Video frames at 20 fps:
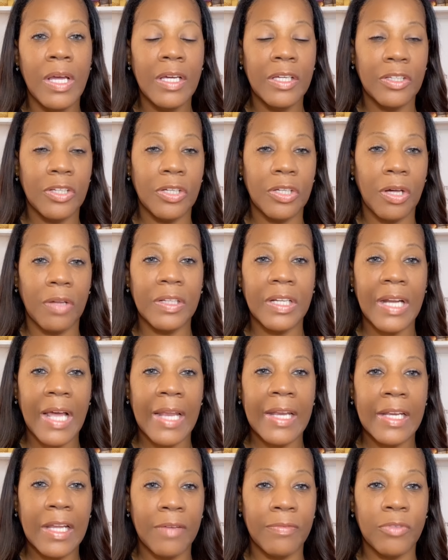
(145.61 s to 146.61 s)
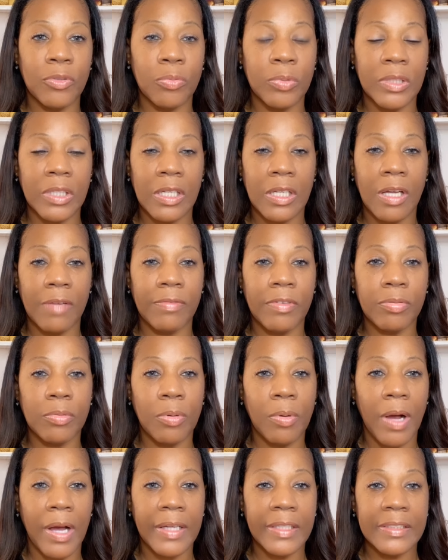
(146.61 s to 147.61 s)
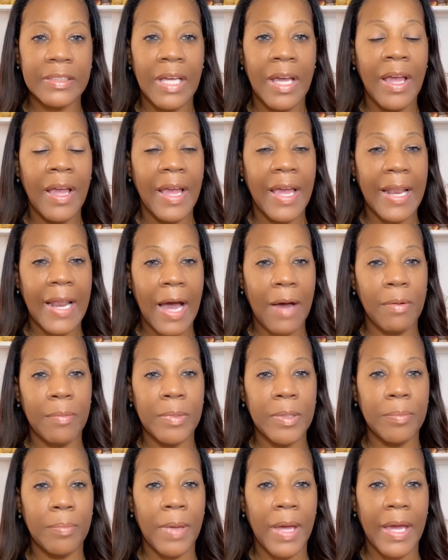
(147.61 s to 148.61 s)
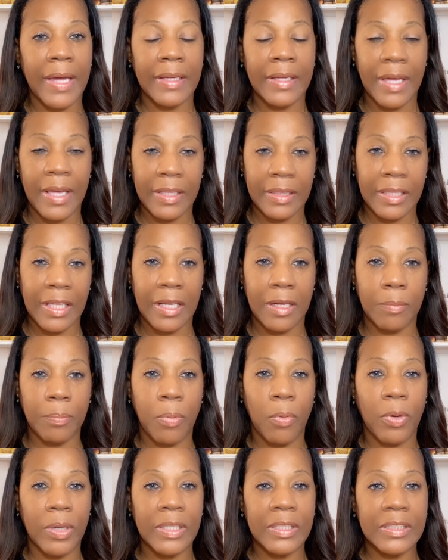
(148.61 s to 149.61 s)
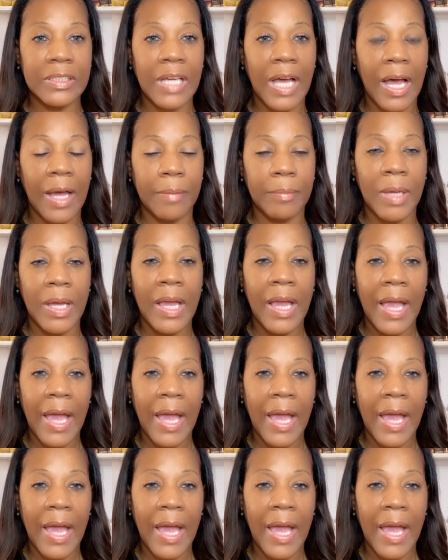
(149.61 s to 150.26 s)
You know that I love you with the love of Christ, and I will be back at that appointed time.